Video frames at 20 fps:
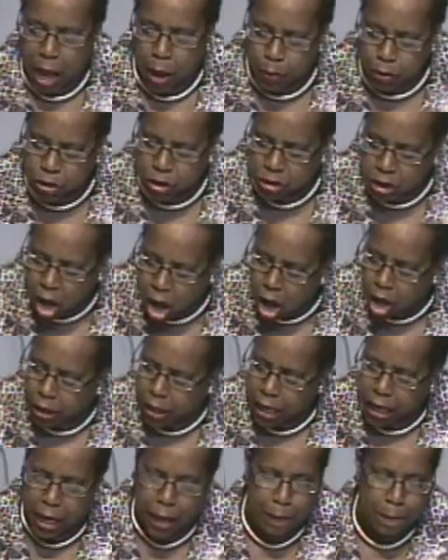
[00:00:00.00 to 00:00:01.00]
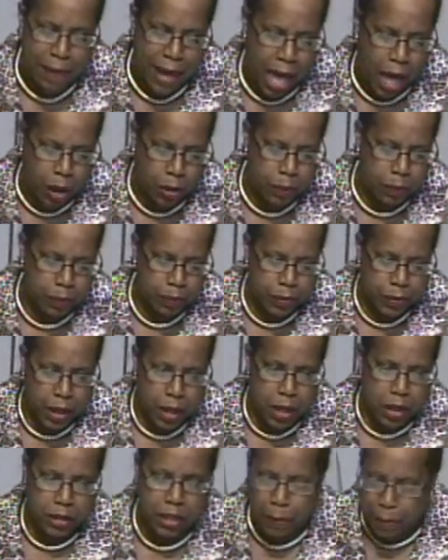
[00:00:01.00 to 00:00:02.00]
was talking about
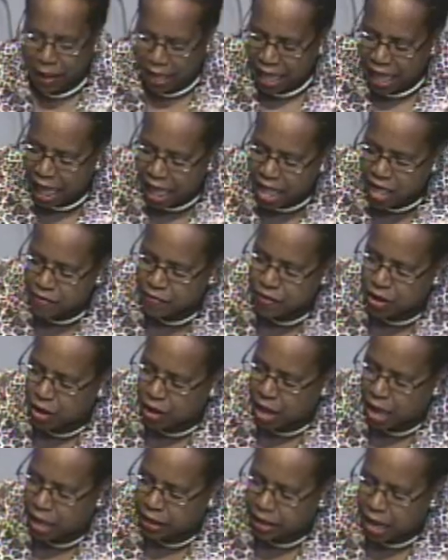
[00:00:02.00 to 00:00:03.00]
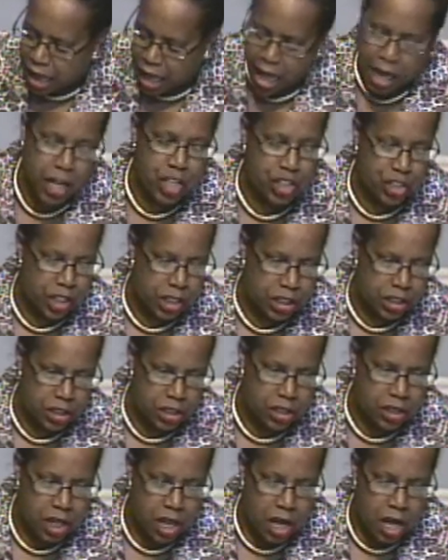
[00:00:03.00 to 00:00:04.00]
the behavior and
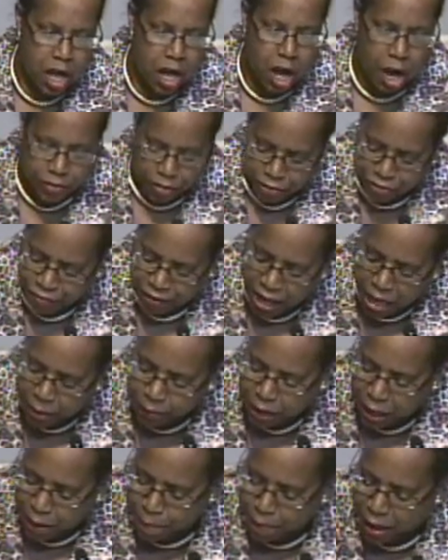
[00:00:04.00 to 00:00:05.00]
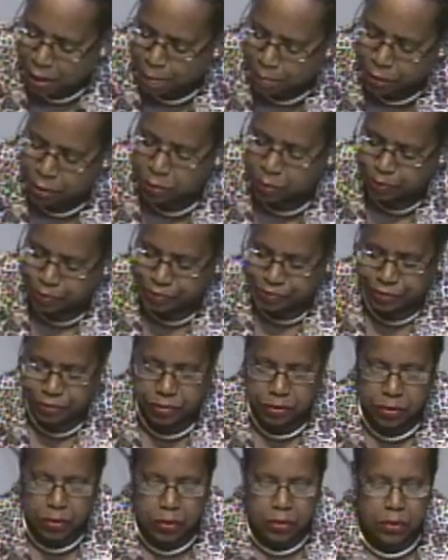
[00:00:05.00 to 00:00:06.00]
actions of a family member
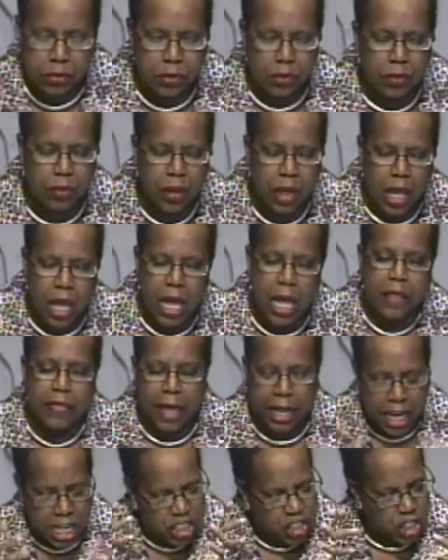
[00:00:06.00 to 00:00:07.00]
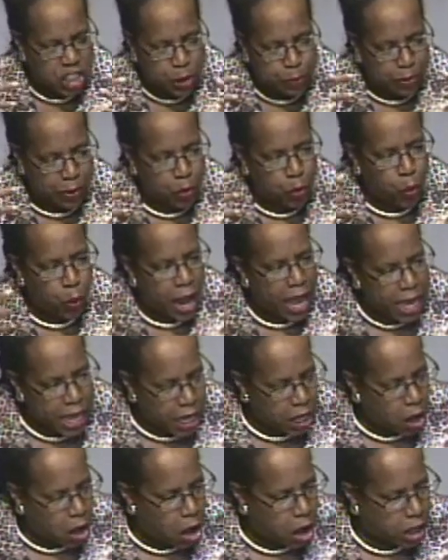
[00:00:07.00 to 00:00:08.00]
that has just been
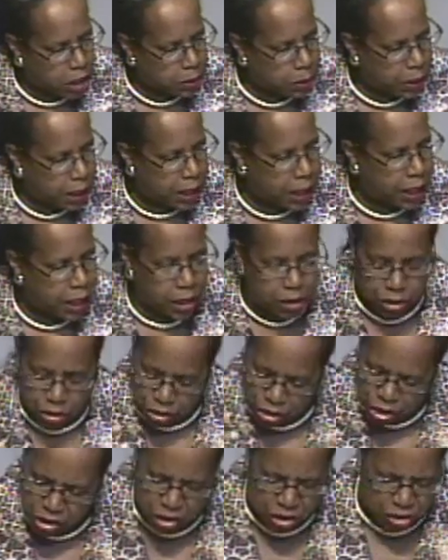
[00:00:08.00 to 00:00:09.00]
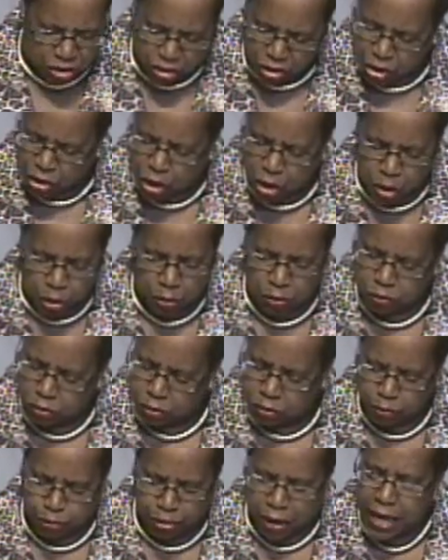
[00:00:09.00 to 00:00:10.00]
weighing on me and just,
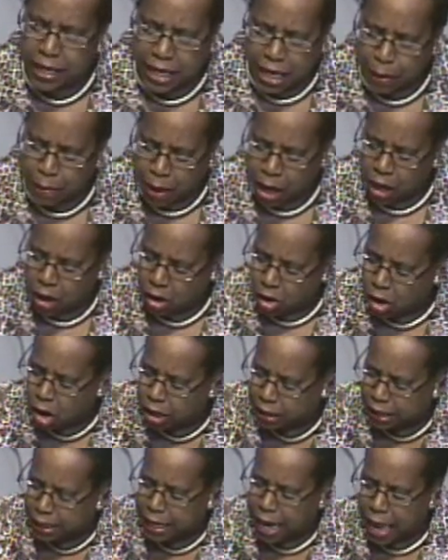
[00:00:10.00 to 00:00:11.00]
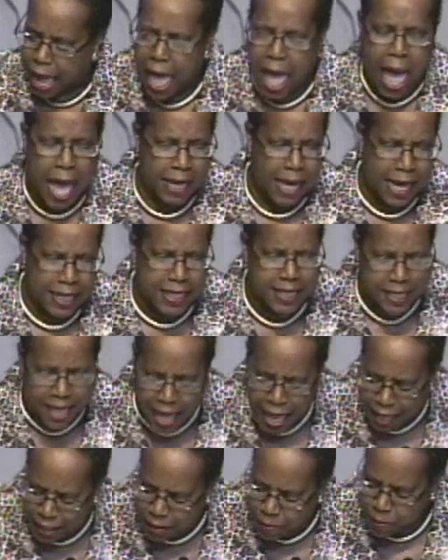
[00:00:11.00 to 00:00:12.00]
breaking my heart. And I
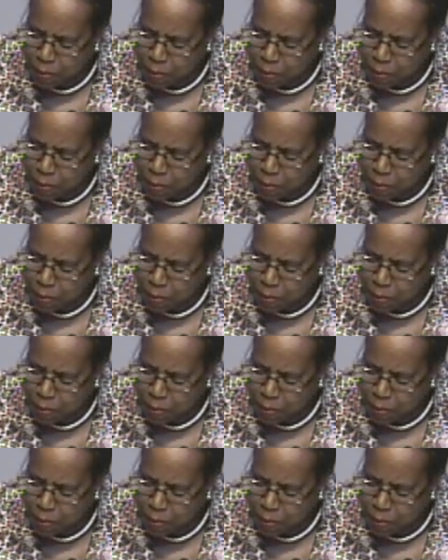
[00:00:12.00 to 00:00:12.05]
said